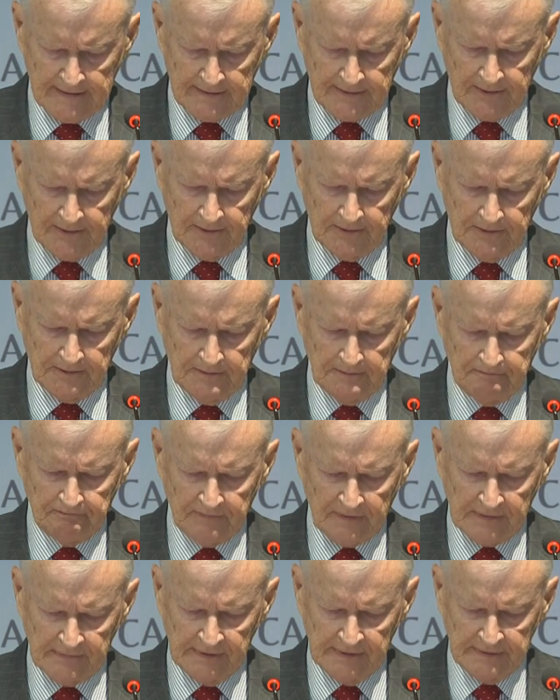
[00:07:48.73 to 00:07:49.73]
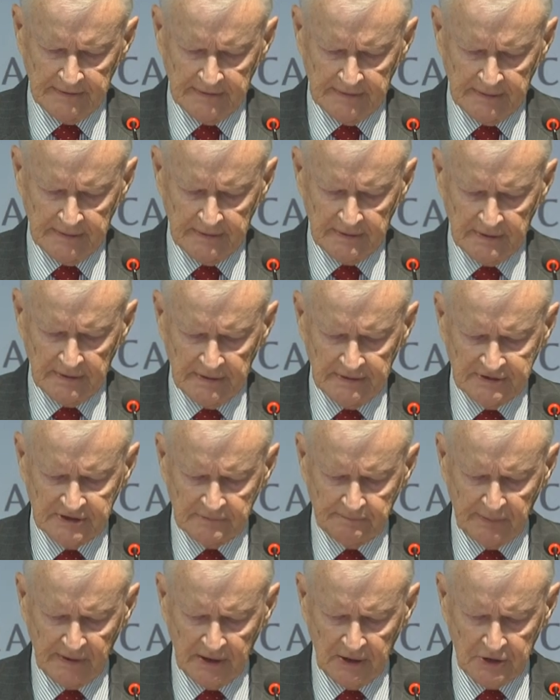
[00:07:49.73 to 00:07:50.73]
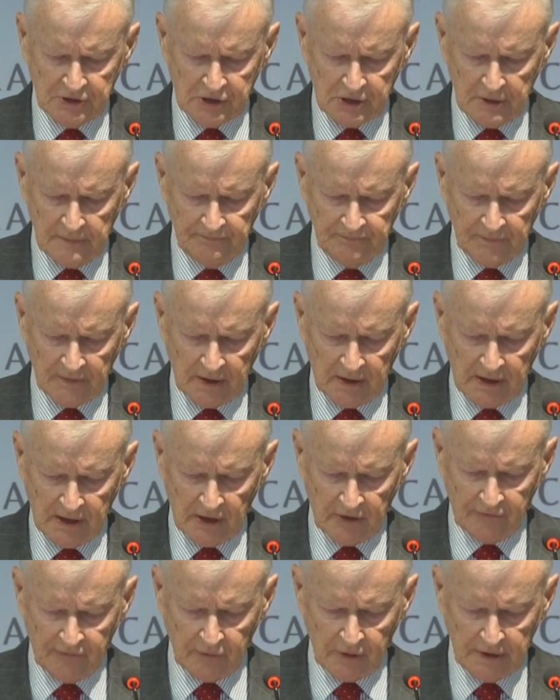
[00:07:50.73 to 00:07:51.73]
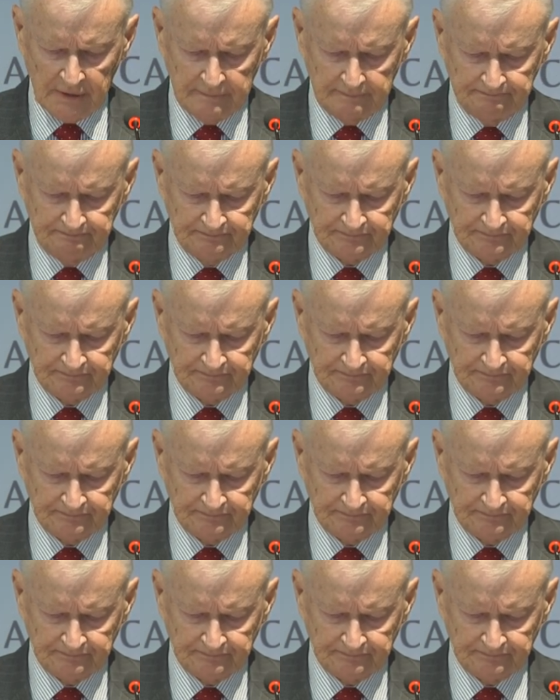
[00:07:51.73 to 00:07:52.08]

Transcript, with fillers: to read this speech carefully.